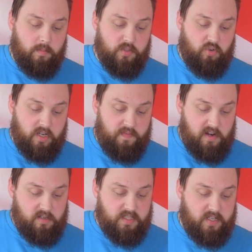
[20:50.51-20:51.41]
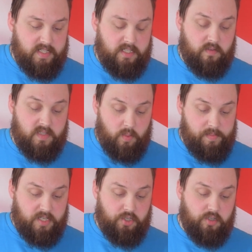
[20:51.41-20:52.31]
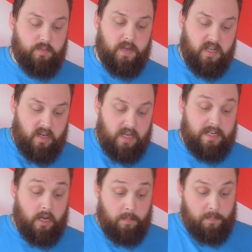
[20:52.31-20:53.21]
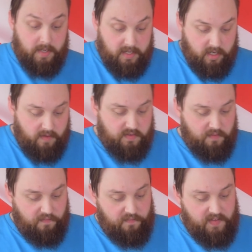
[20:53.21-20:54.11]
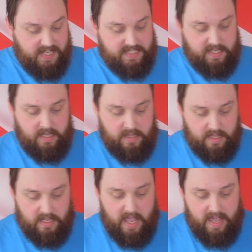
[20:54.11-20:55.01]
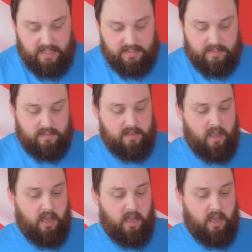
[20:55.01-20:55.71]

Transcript: tried various sizes of swimming shoes, but none are big enough to fit in the ends.